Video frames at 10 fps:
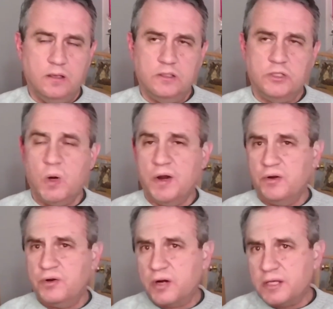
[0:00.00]
So under
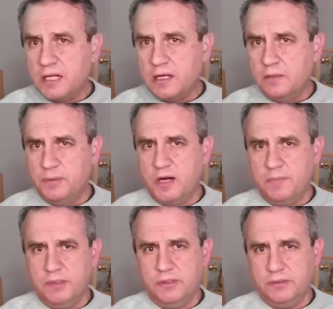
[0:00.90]
critical
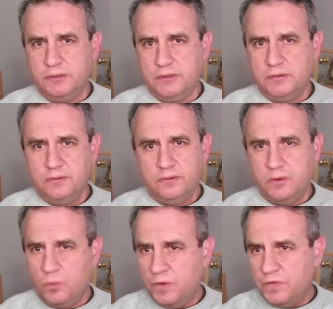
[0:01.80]
parameters,
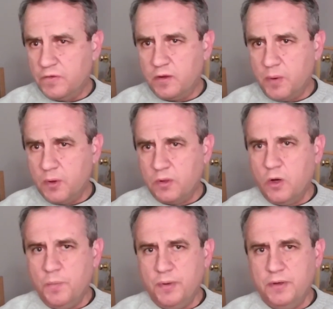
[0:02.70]
the width of the bottle
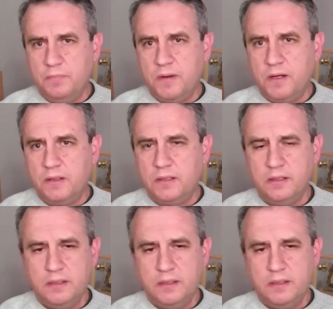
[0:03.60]
opener part,